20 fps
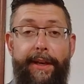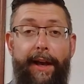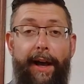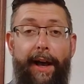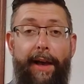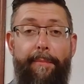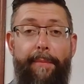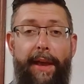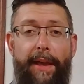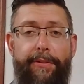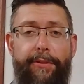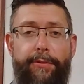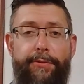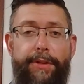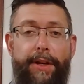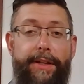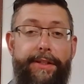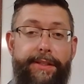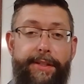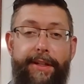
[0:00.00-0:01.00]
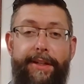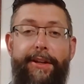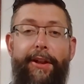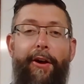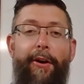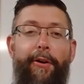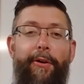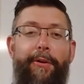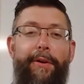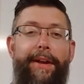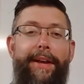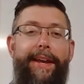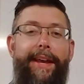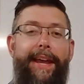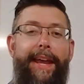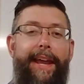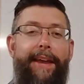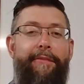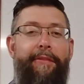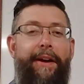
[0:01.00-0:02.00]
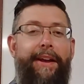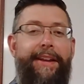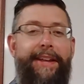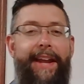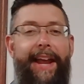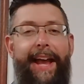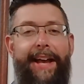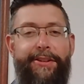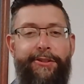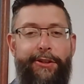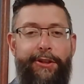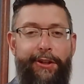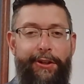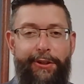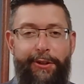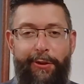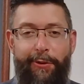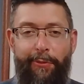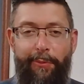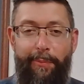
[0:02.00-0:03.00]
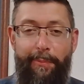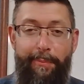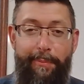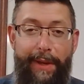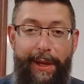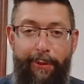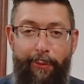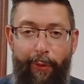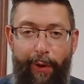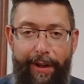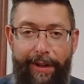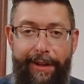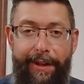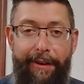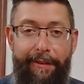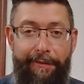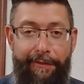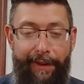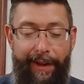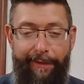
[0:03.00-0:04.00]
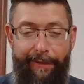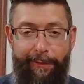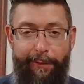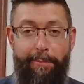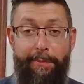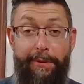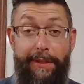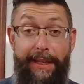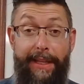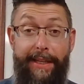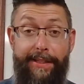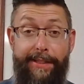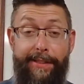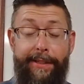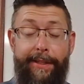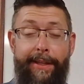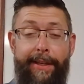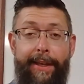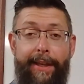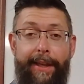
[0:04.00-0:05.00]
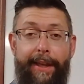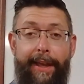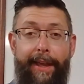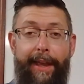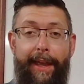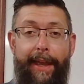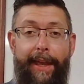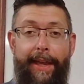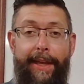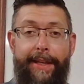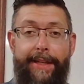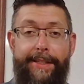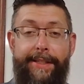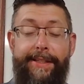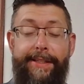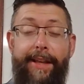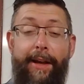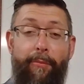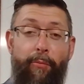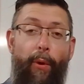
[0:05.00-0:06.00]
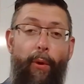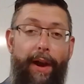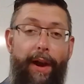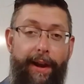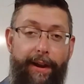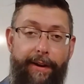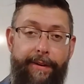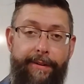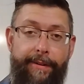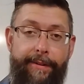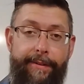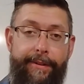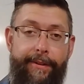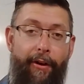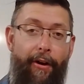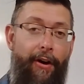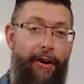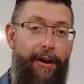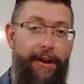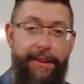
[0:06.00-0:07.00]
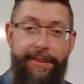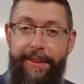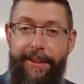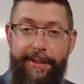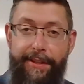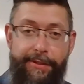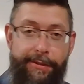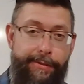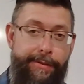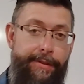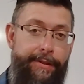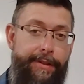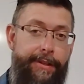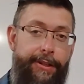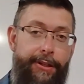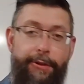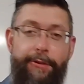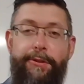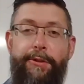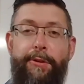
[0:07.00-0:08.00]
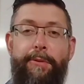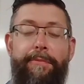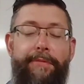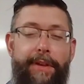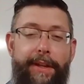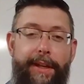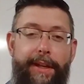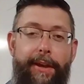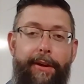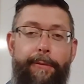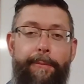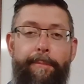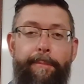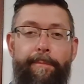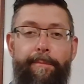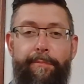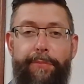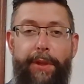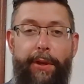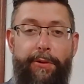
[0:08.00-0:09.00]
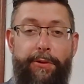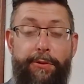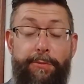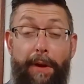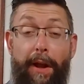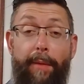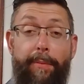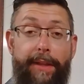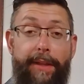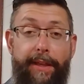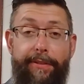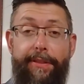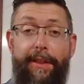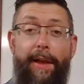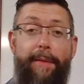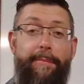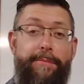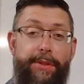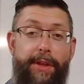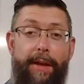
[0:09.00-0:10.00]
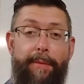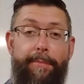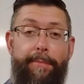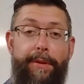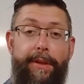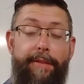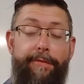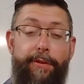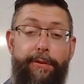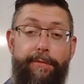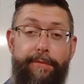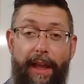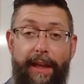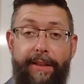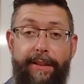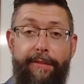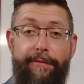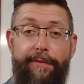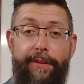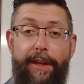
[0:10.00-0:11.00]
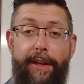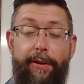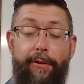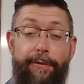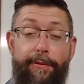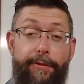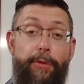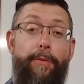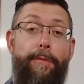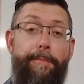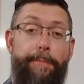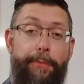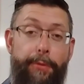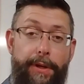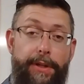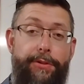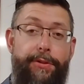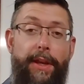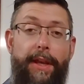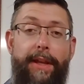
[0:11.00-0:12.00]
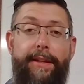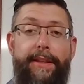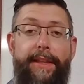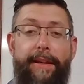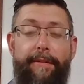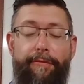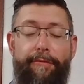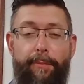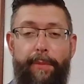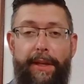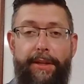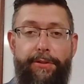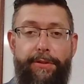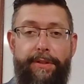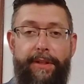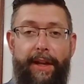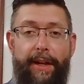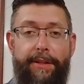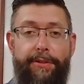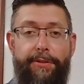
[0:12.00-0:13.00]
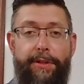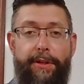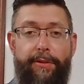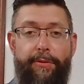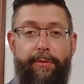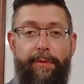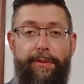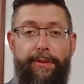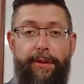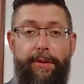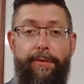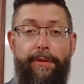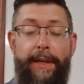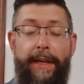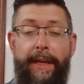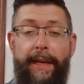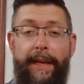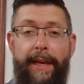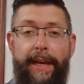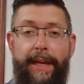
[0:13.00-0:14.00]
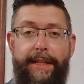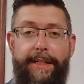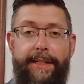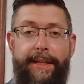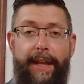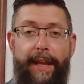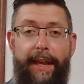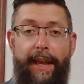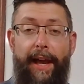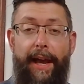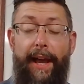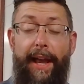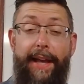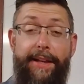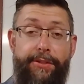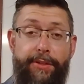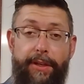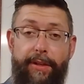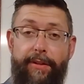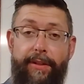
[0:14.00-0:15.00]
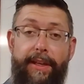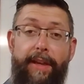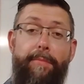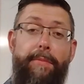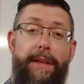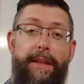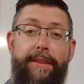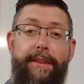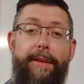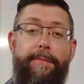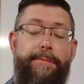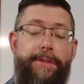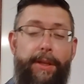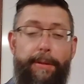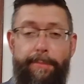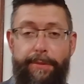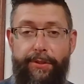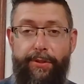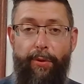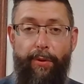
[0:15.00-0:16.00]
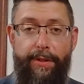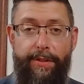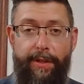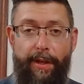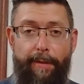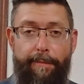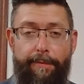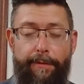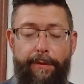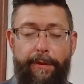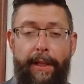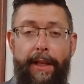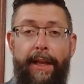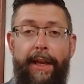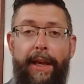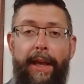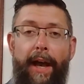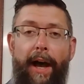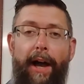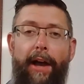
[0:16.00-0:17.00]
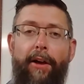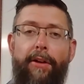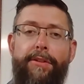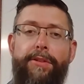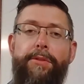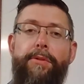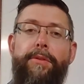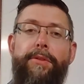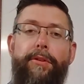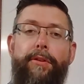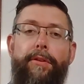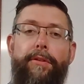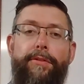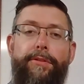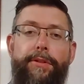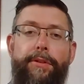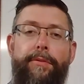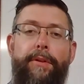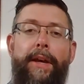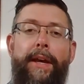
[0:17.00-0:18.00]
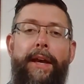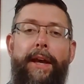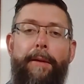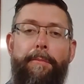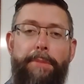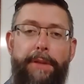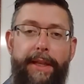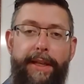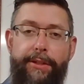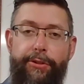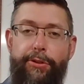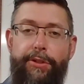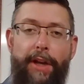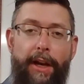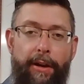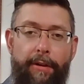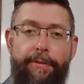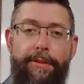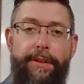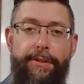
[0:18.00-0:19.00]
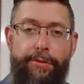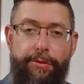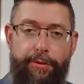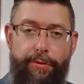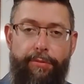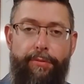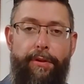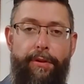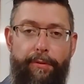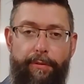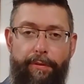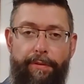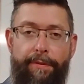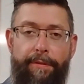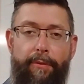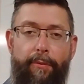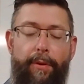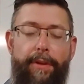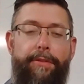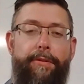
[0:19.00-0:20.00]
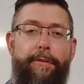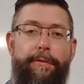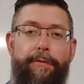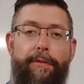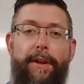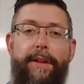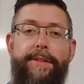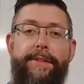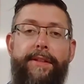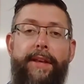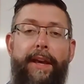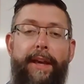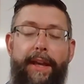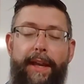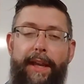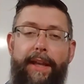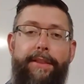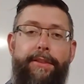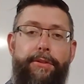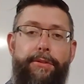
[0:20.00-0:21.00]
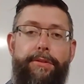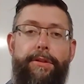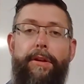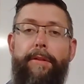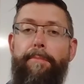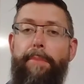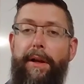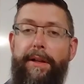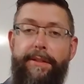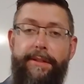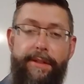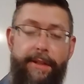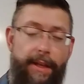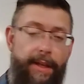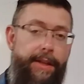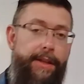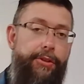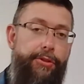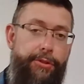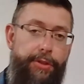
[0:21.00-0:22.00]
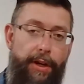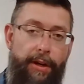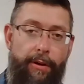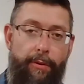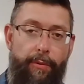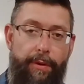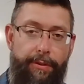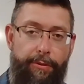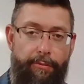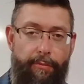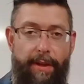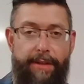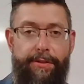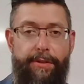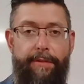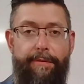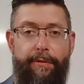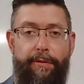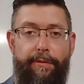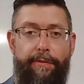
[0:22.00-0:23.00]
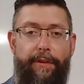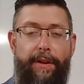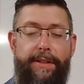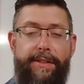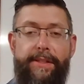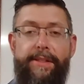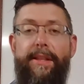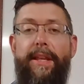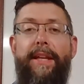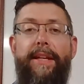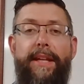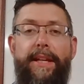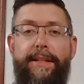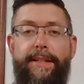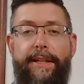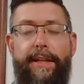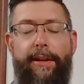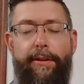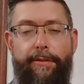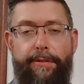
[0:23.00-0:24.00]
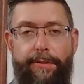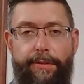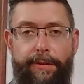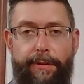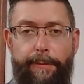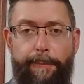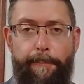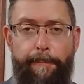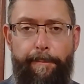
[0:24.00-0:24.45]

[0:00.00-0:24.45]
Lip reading: I'm Matthew Johnson. Oh, if I could ask you to do me one favor, please. Somewhere on this YouTube video, there's probably a thumbs up. If you liked the video, if you appreciated the information that I shared with you today, I ask you to give me a thumbs up. It's always helpful. I also encourage you, please share this truth with your friends. Hit the share button, share it with the rest of your friends. They need to hear it too.